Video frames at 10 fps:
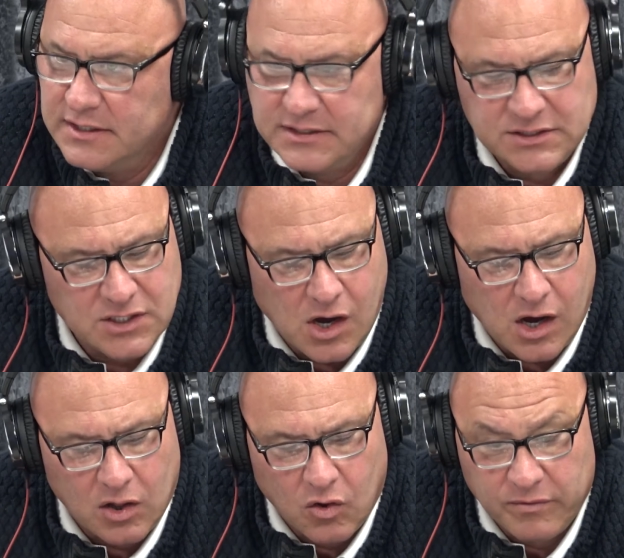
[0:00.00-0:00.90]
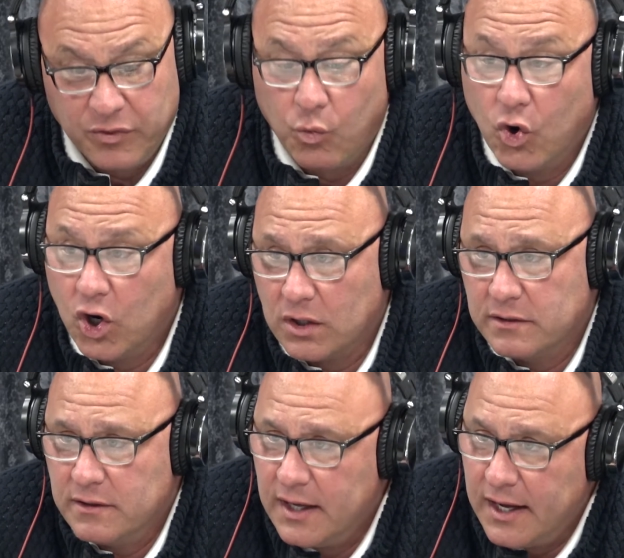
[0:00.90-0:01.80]
This is all over the
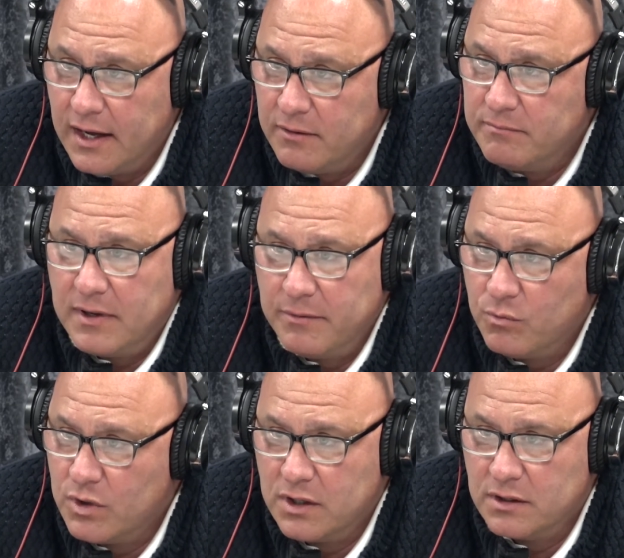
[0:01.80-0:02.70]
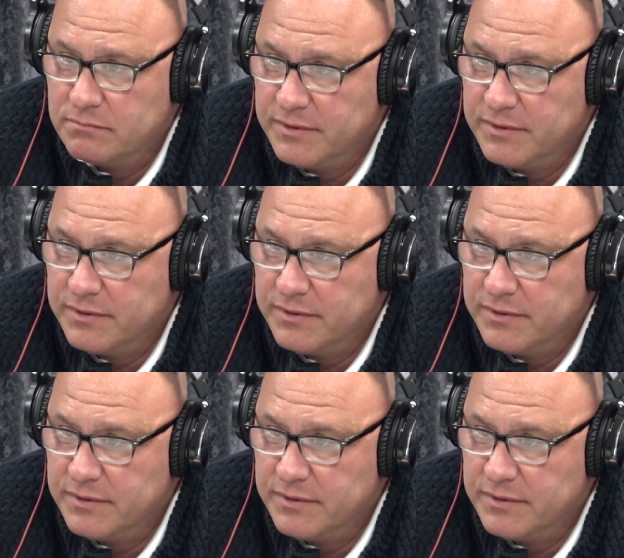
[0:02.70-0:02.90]
world, and we're,